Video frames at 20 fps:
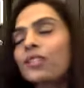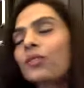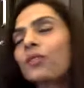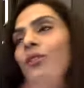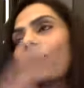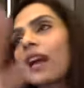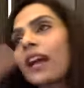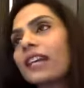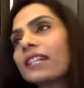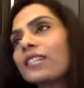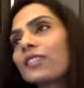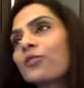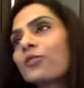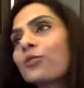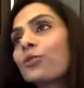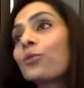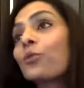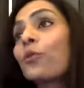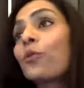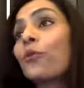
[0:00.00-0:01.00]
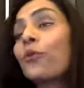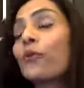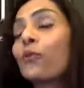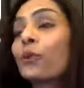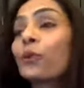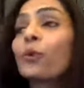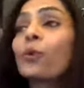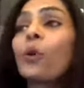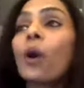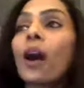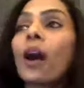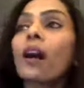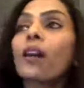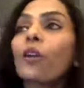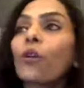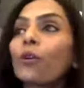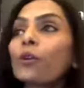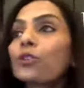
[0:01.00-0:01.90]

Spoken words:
So guys, those of you are